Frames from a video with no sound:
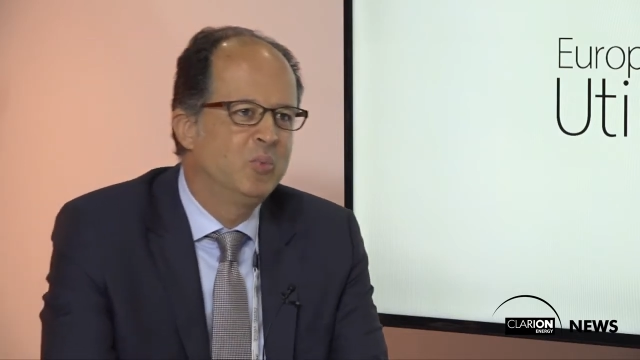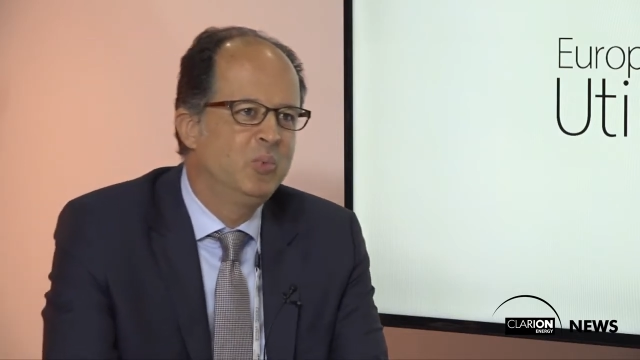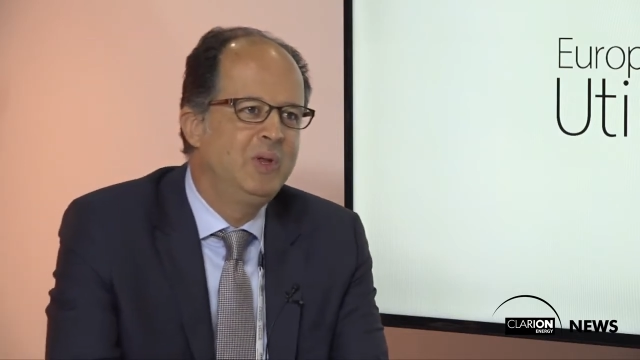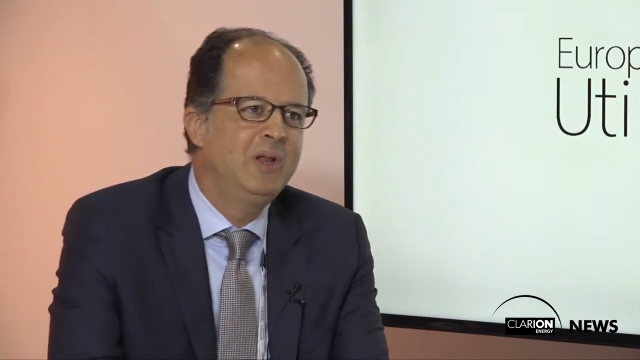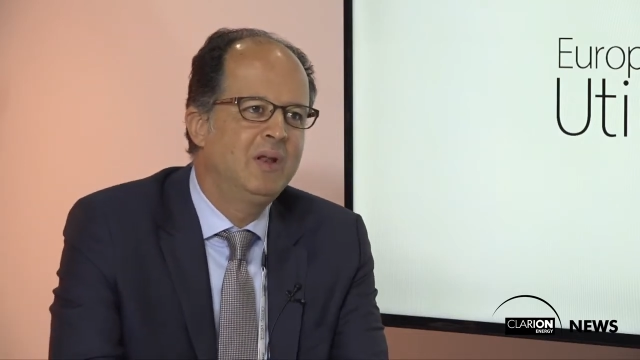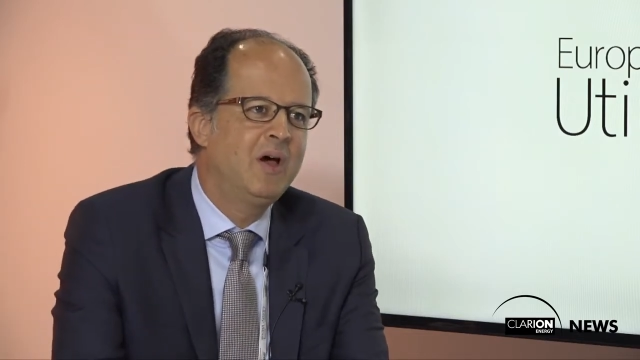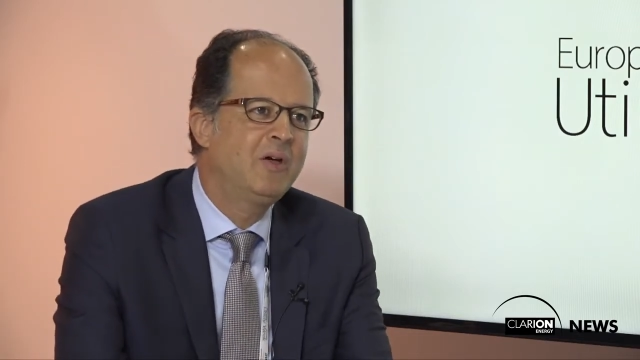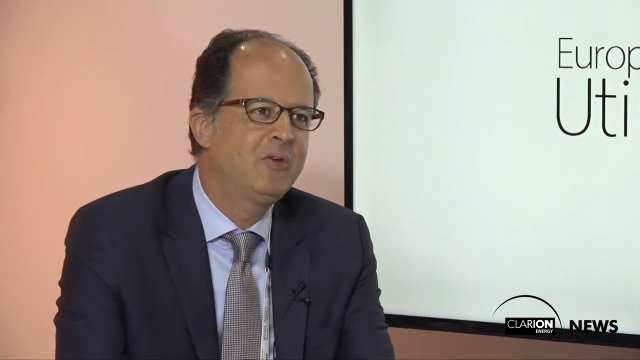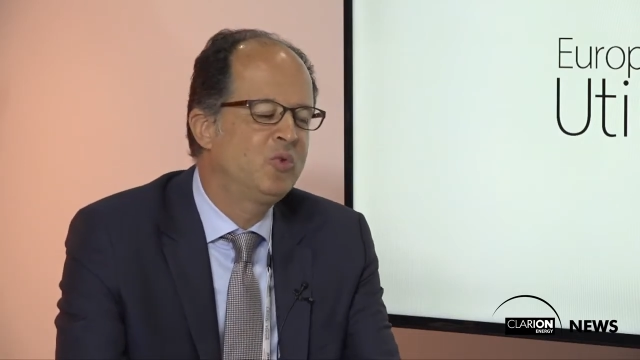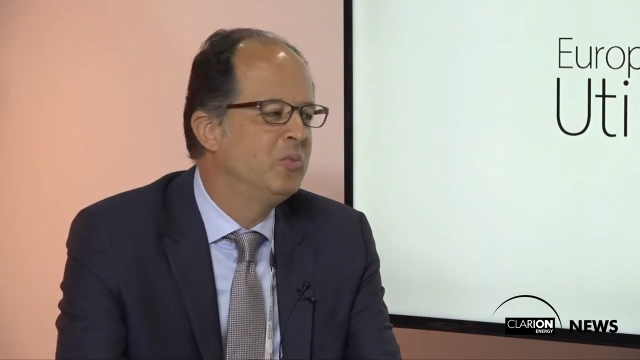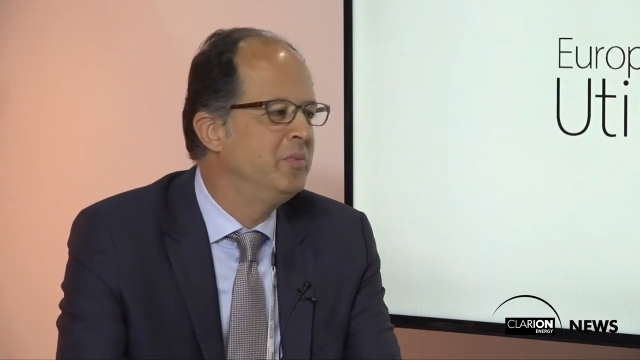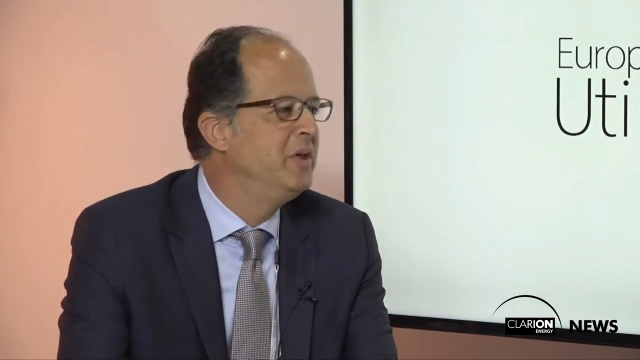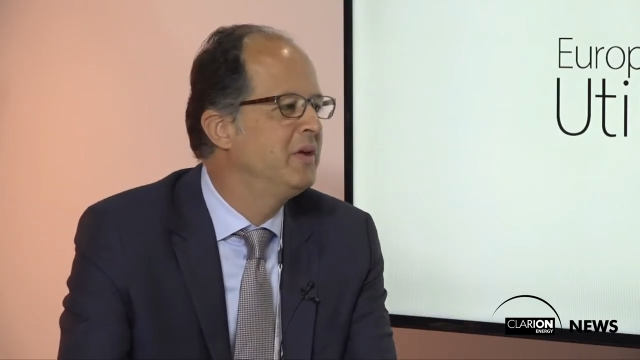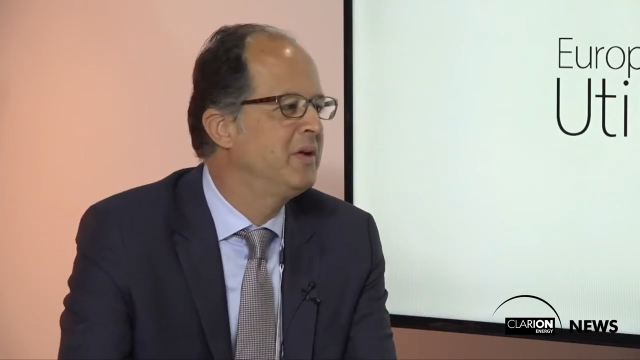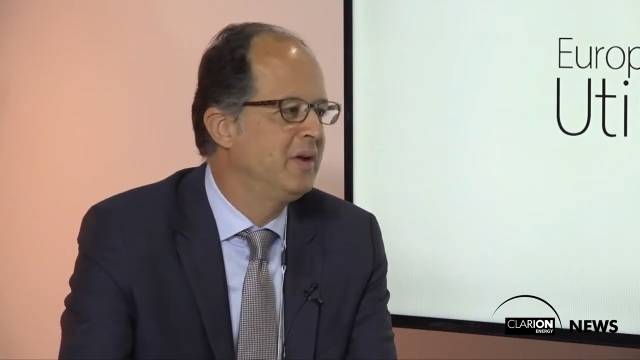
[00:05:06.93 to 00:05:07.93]
we like
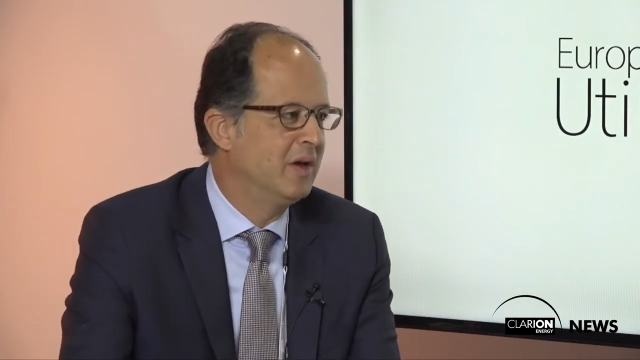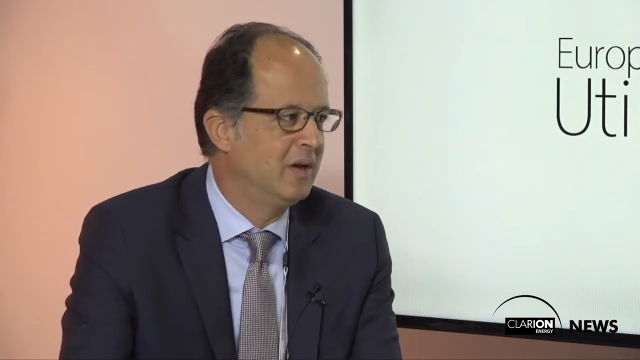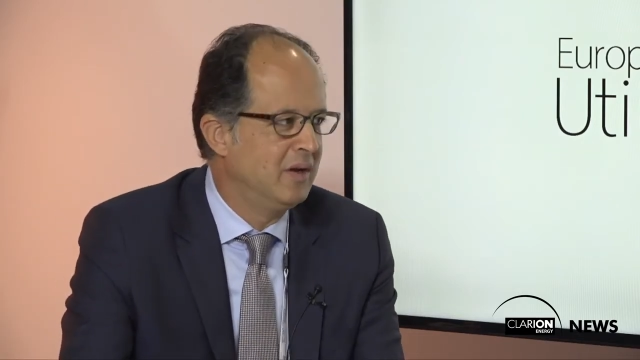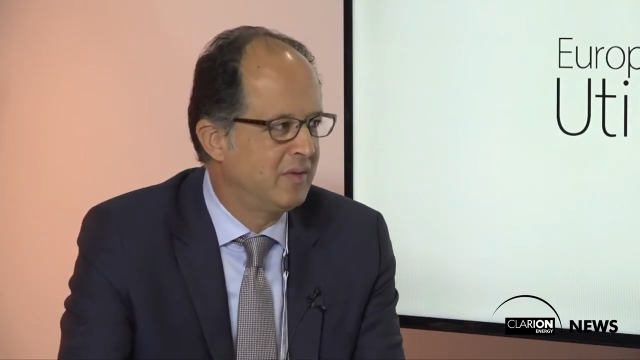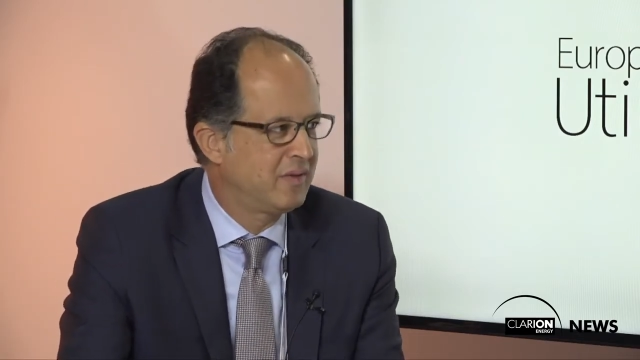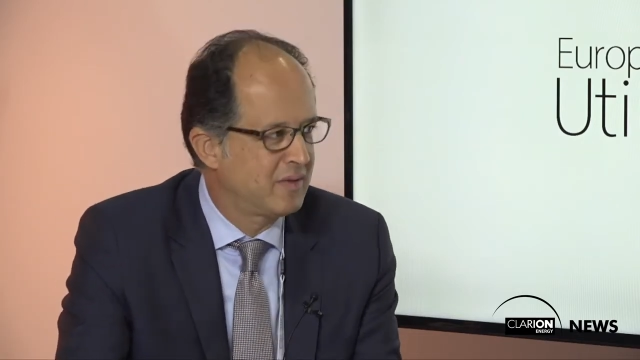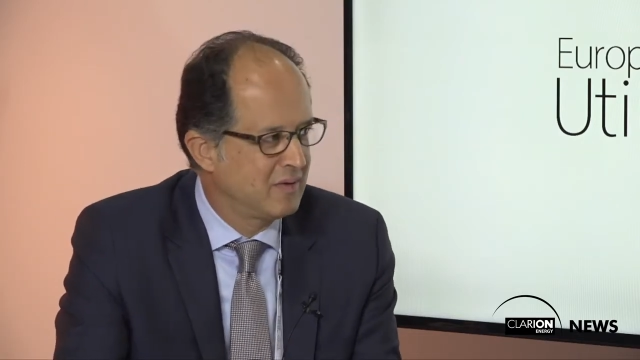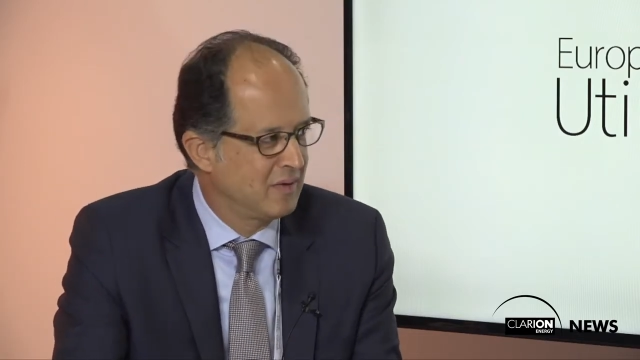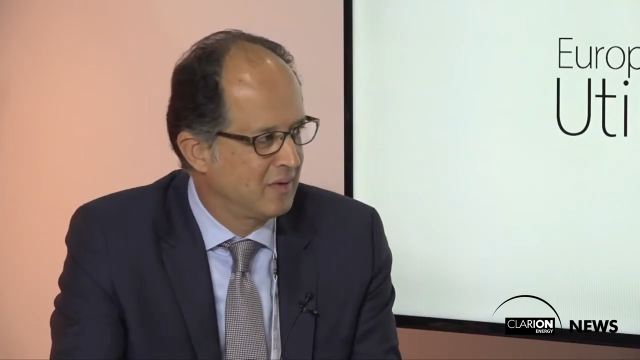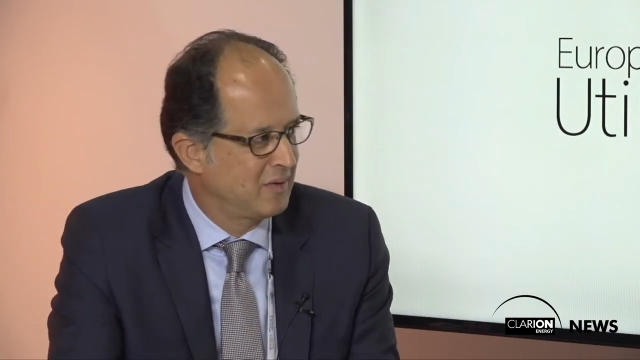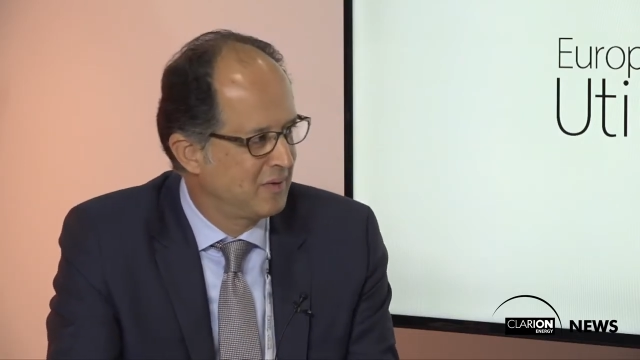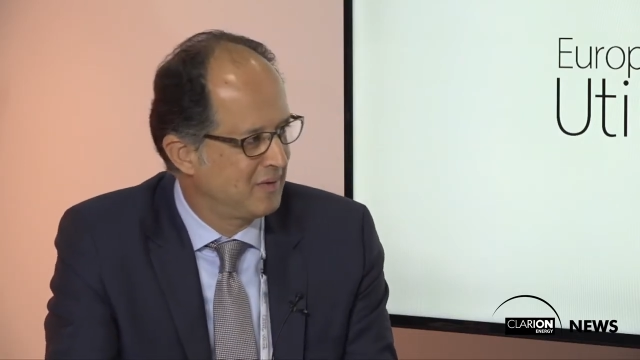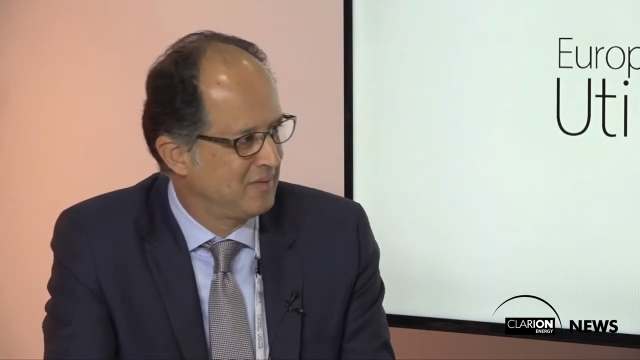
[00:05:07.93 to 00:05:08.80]
to be realistic.